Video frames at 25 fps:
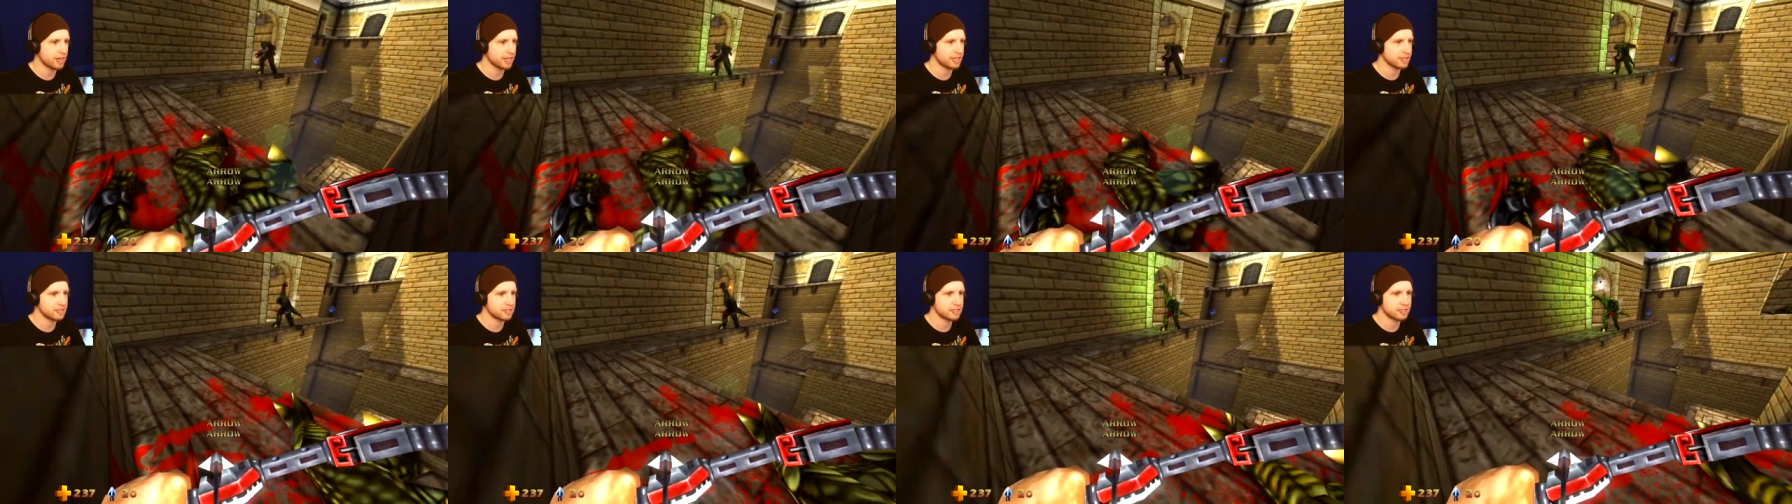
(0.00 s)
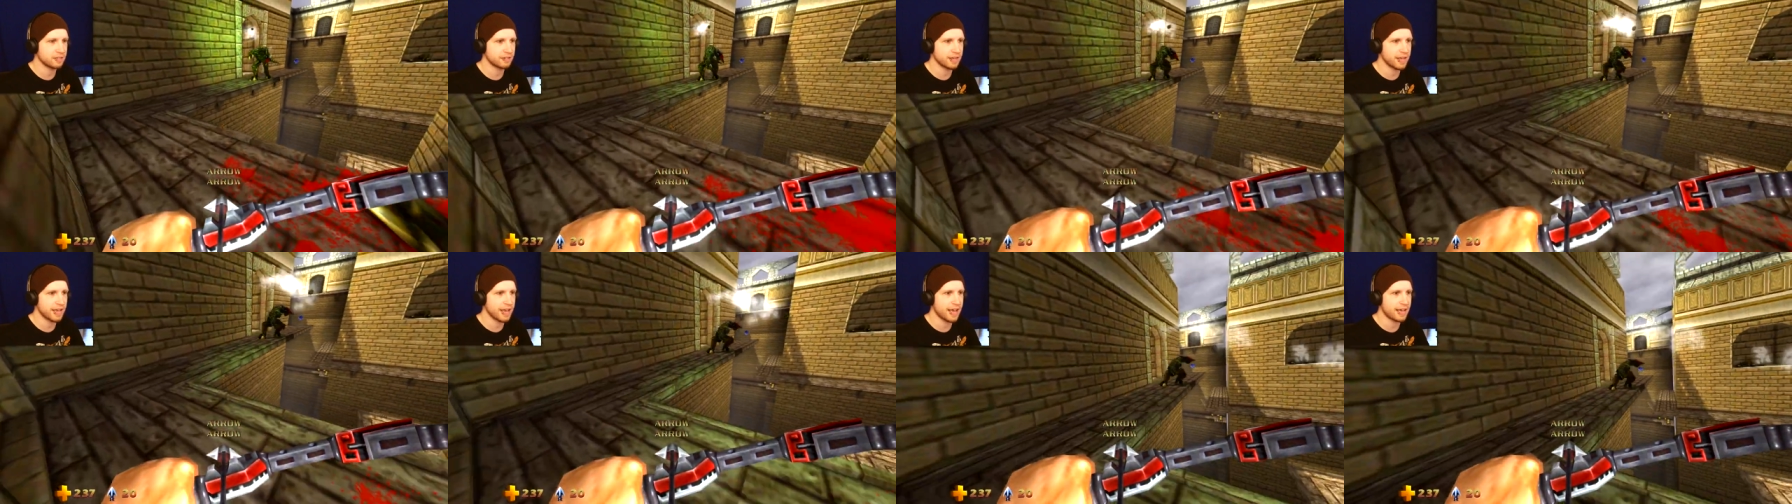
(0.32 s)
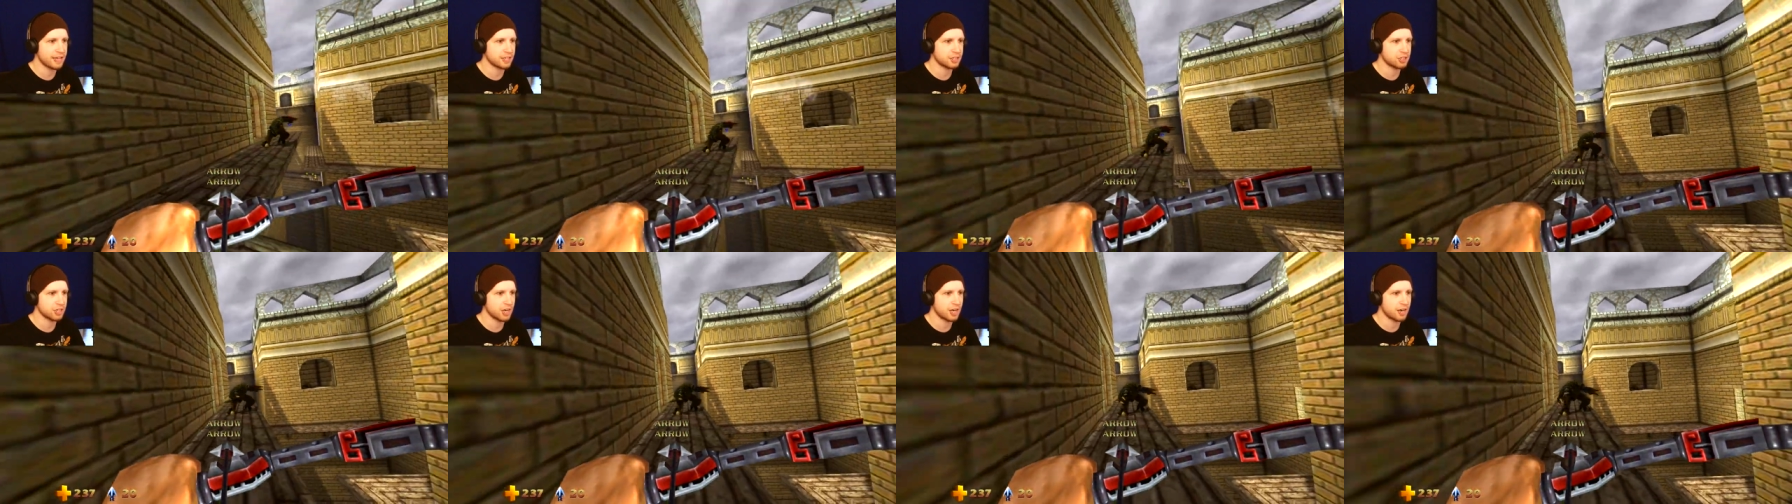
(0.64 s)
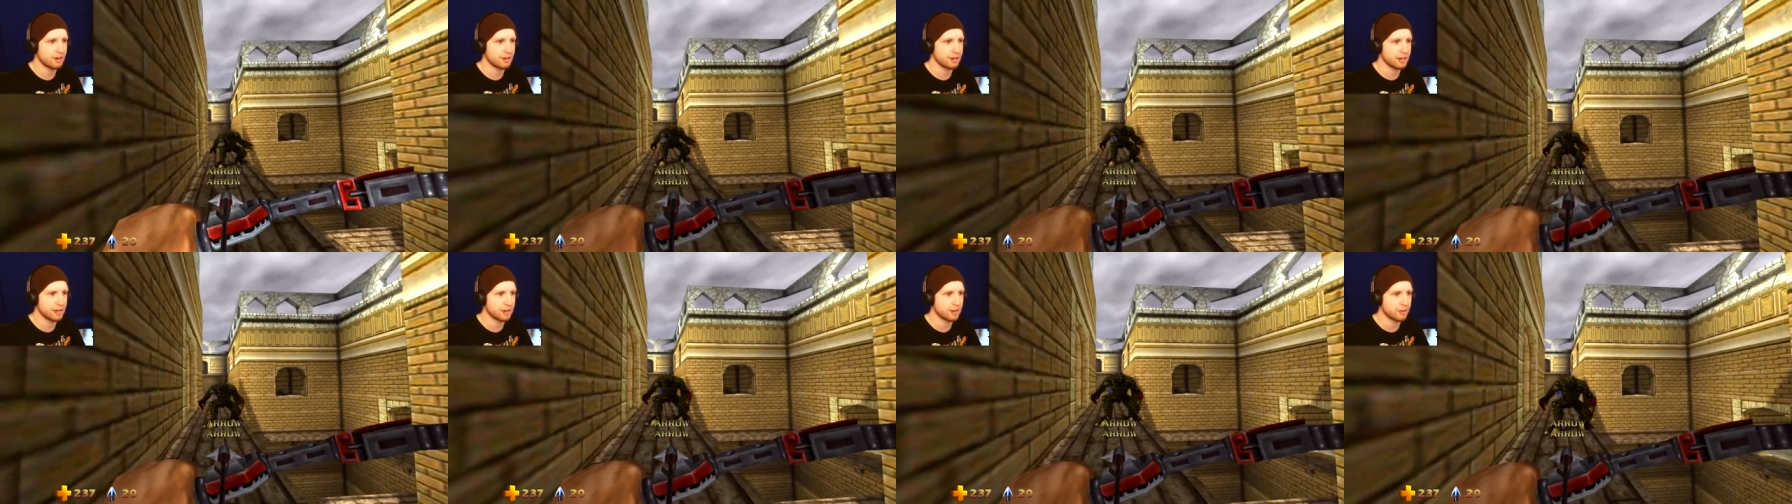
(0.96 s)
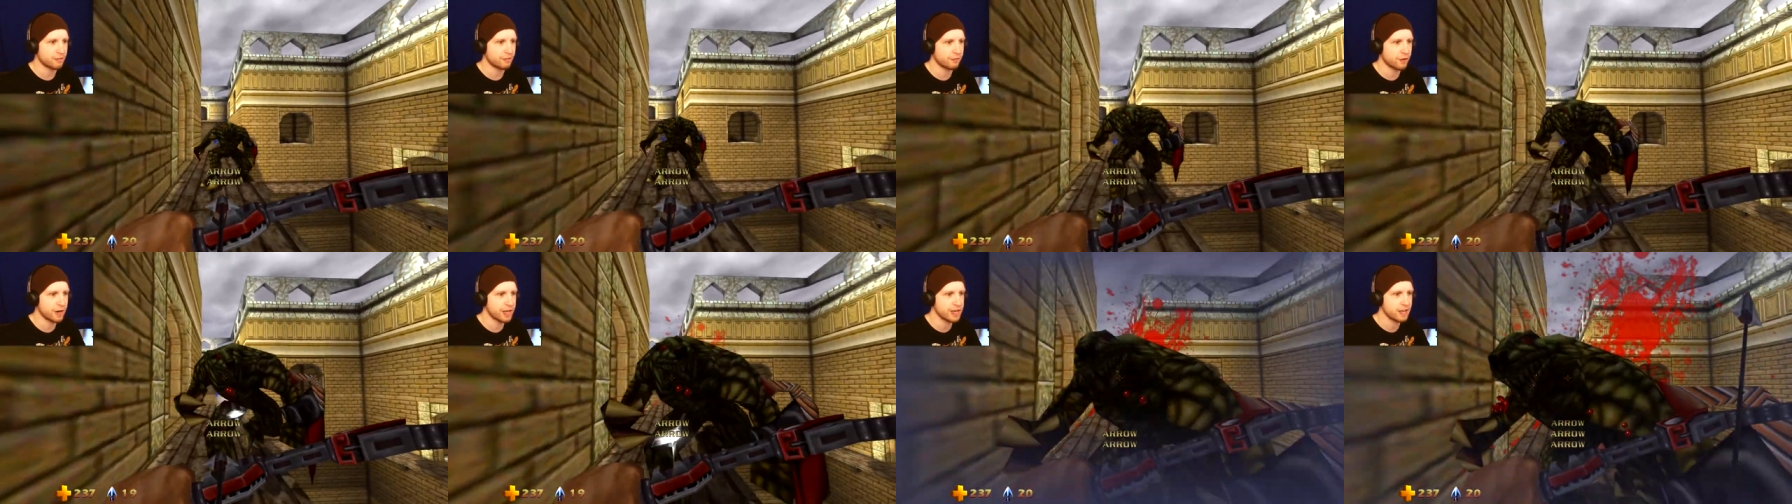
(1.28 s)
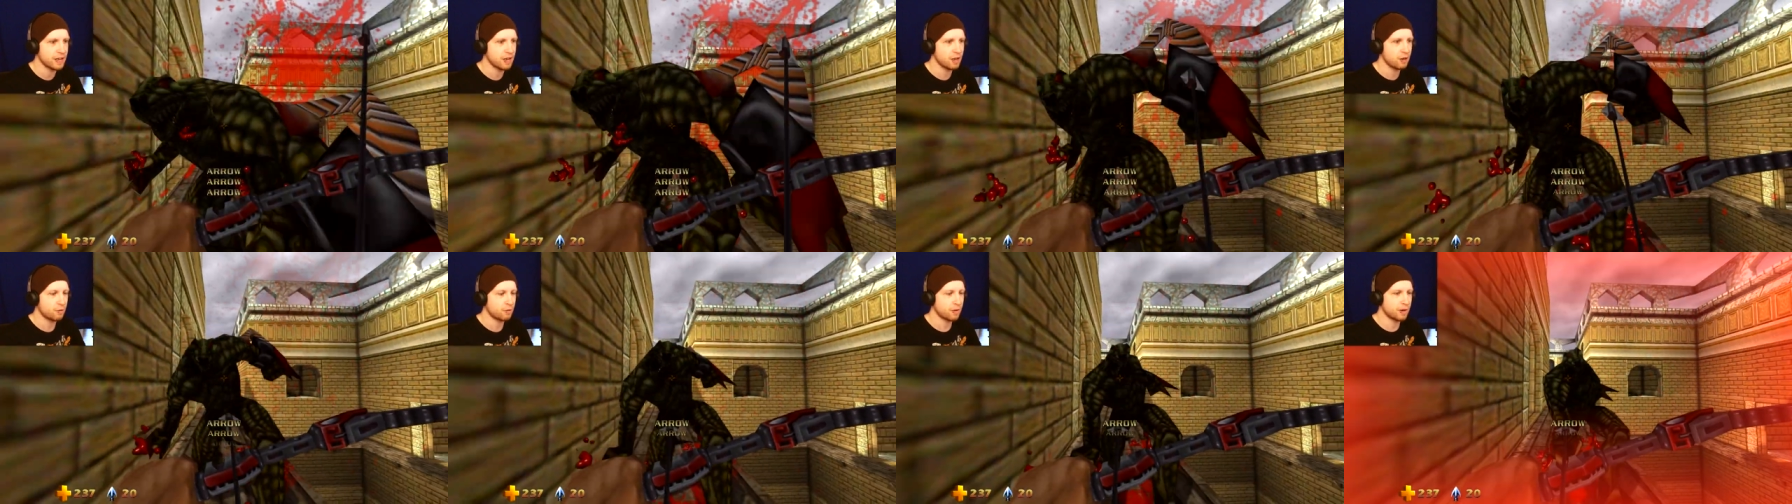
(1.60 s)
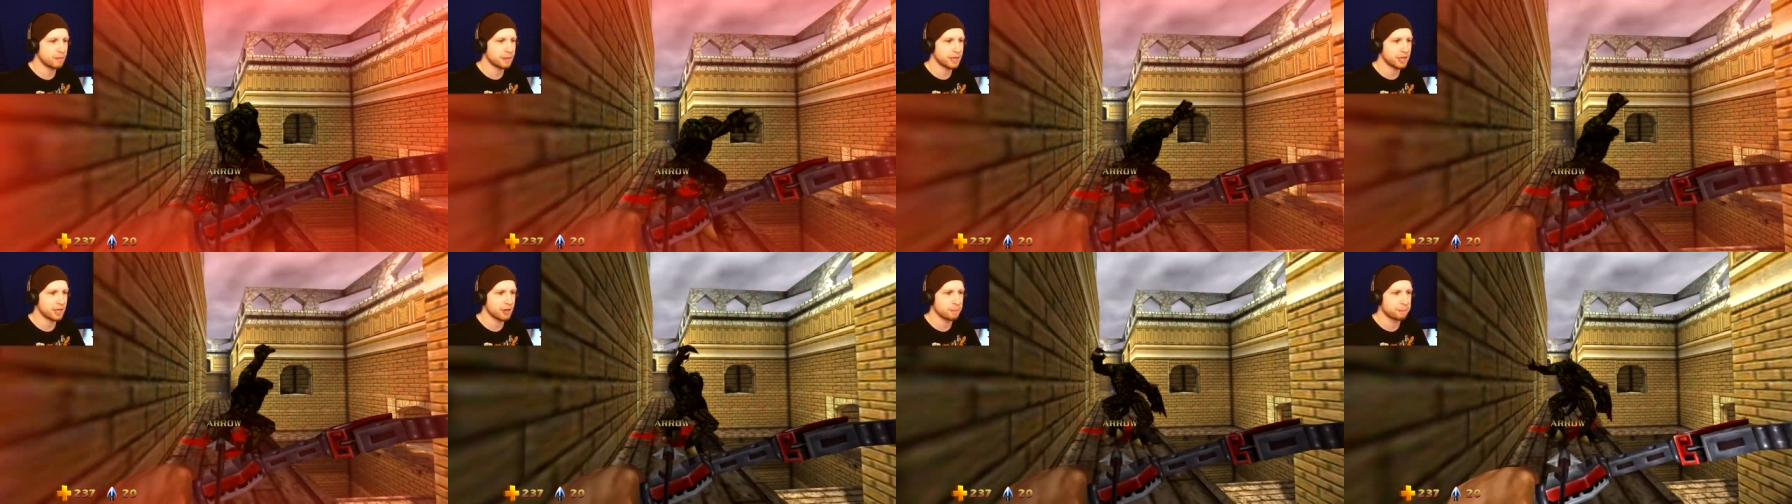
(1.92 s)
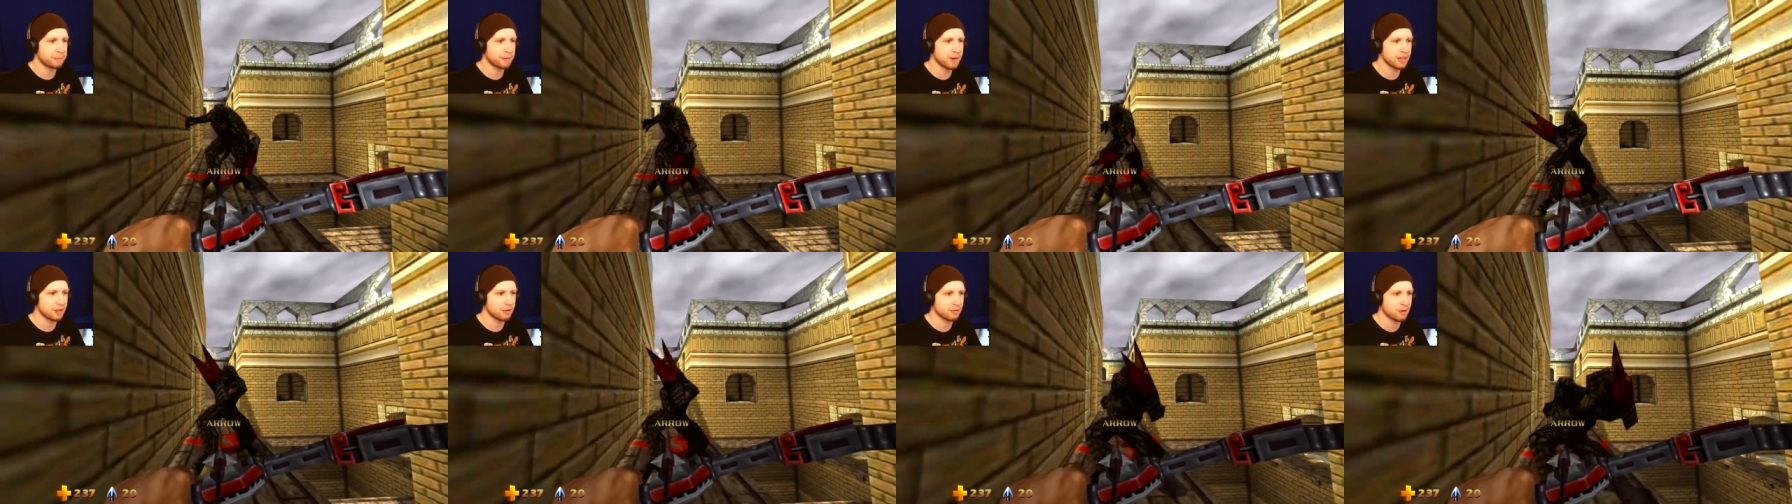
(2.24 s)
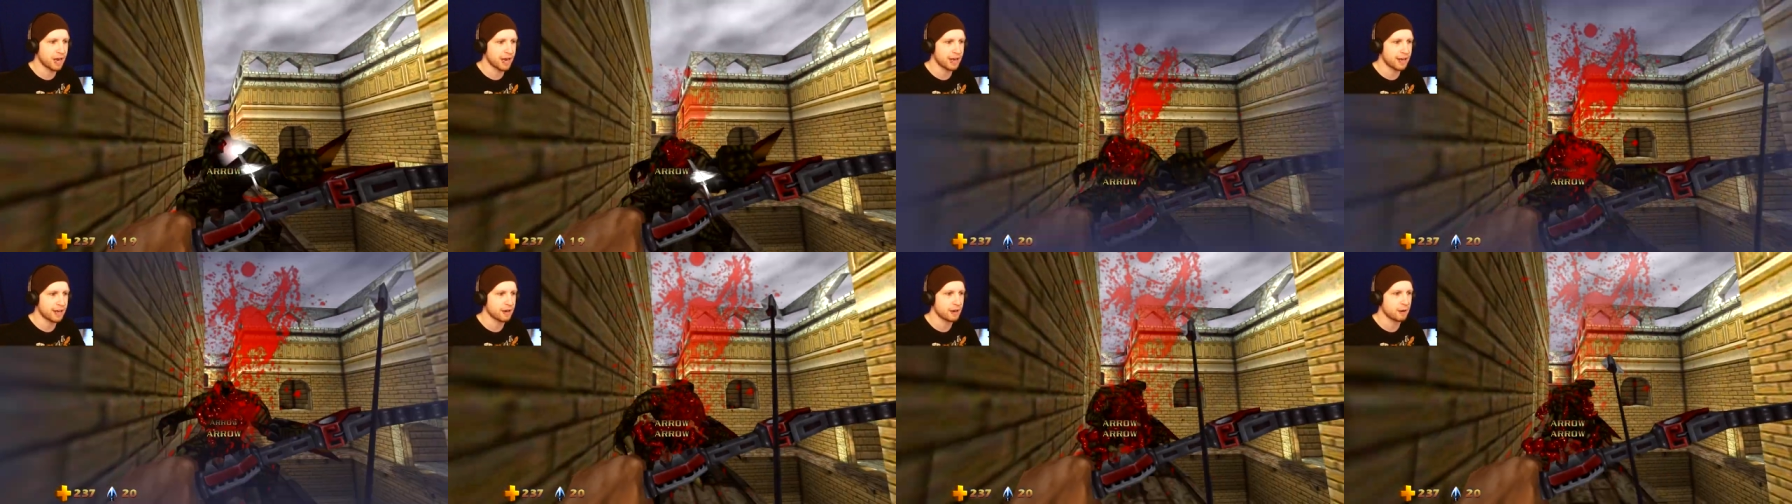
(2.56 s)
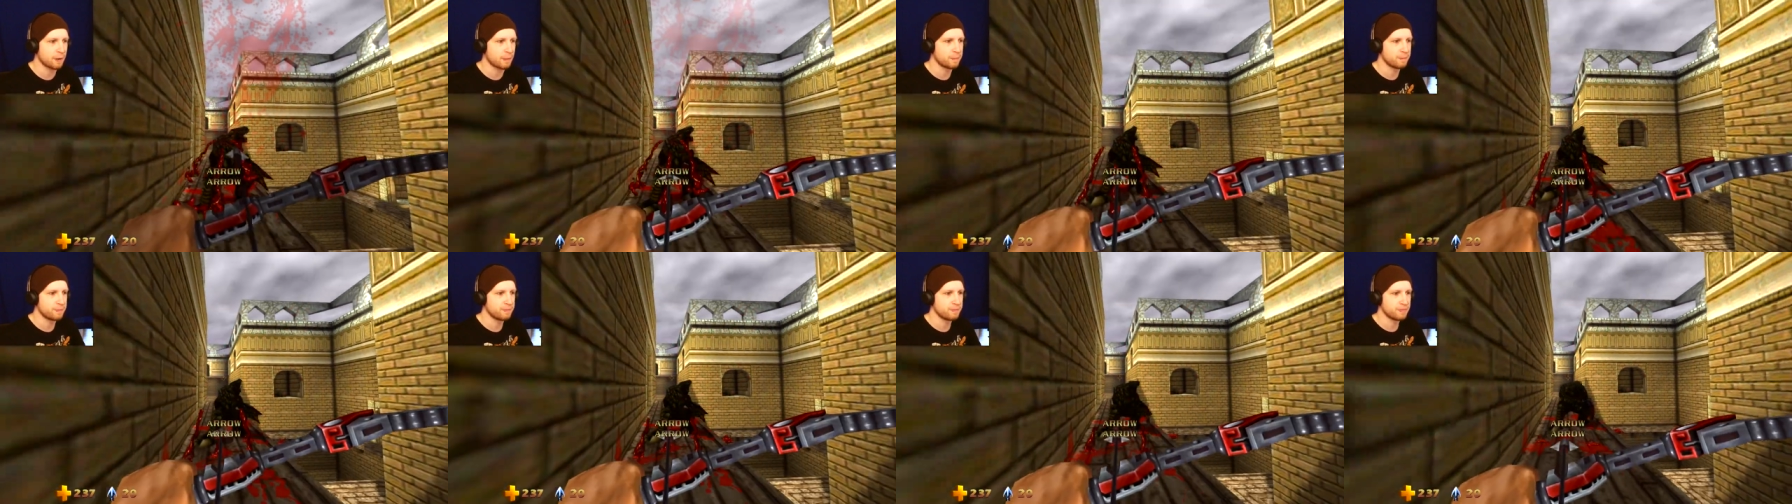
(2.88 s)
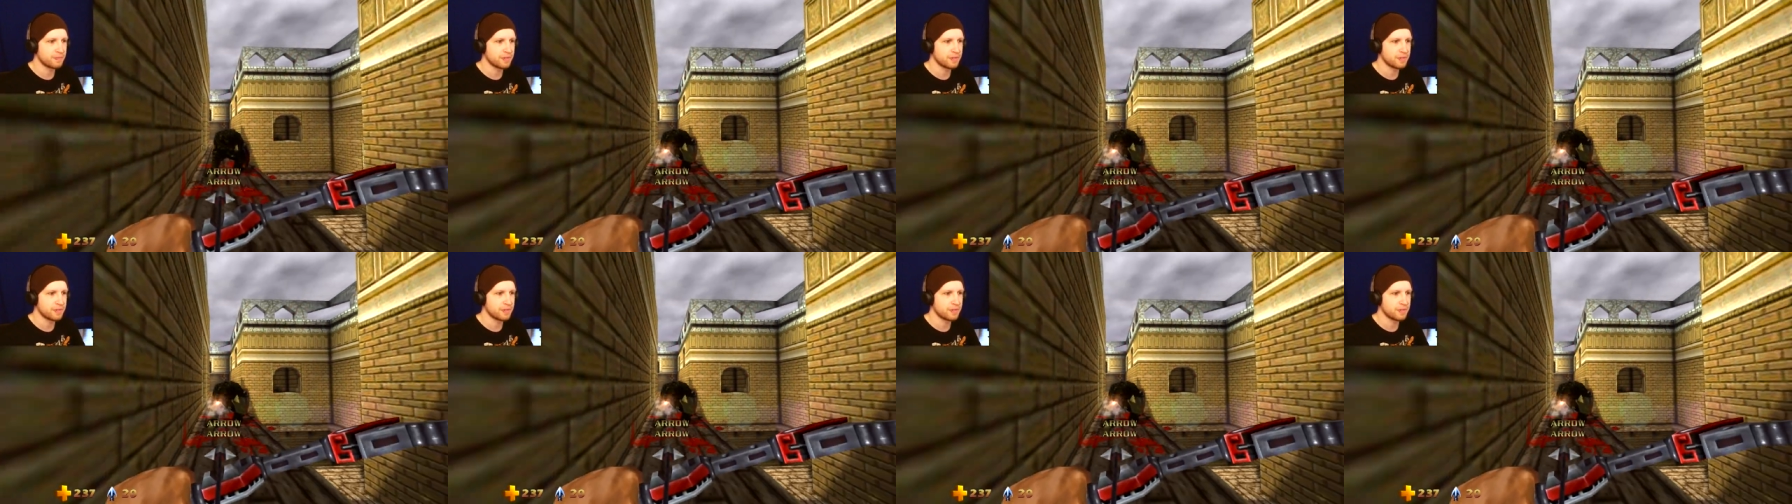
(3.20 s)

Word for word: I can still get a headshot on you, you freak. What about your brother right here?